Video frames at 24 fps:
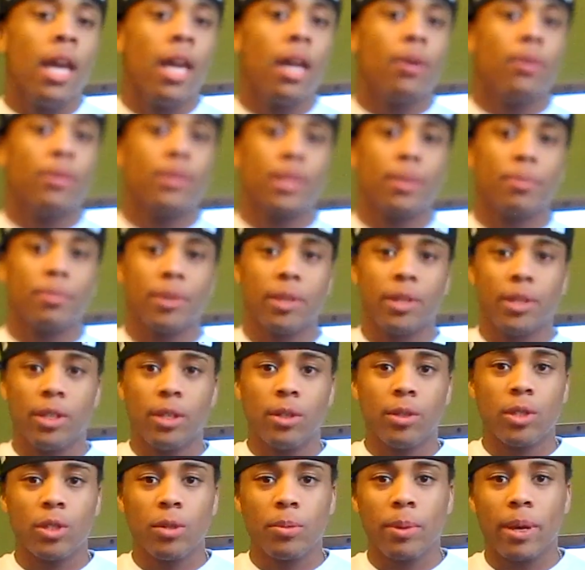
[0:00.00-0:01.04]
Hey, what's up there
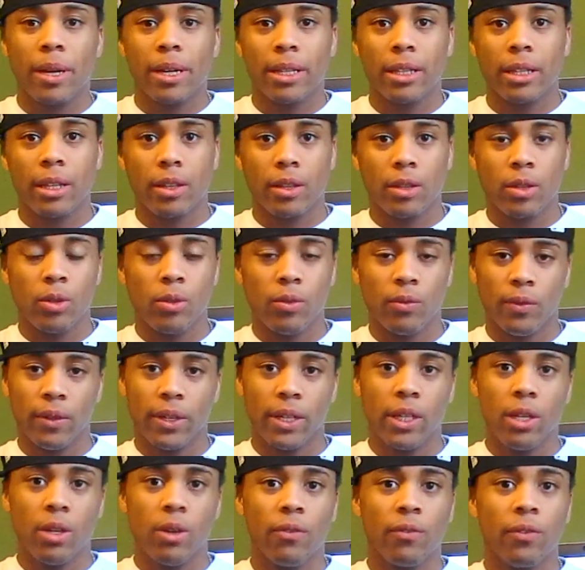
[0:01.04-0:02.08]
YouTube? Got another new
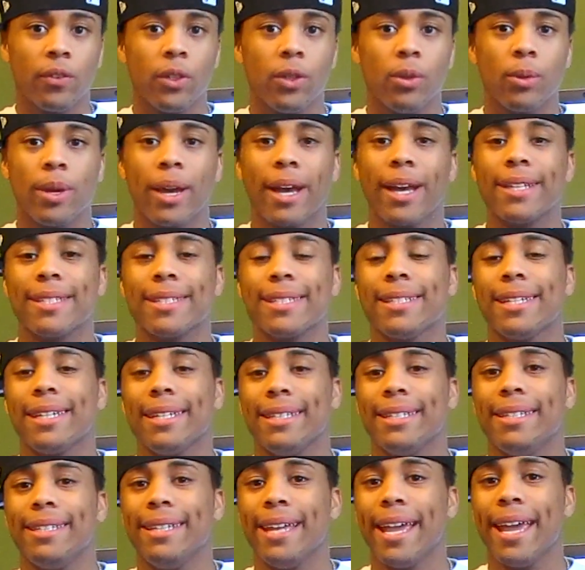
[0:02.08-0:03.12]
video for you guys
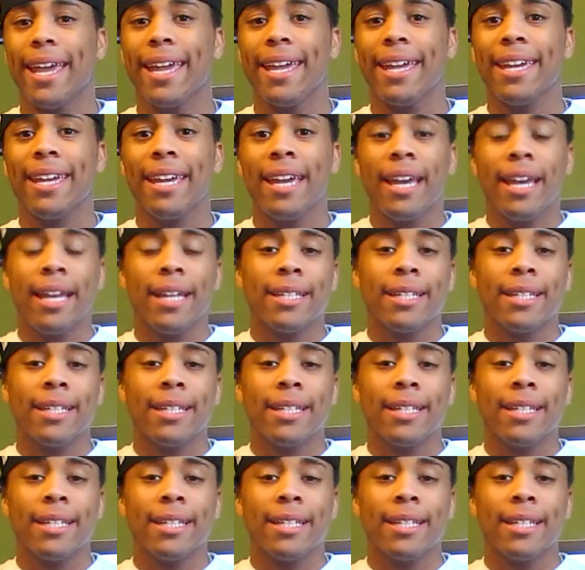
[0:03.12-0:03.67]
today.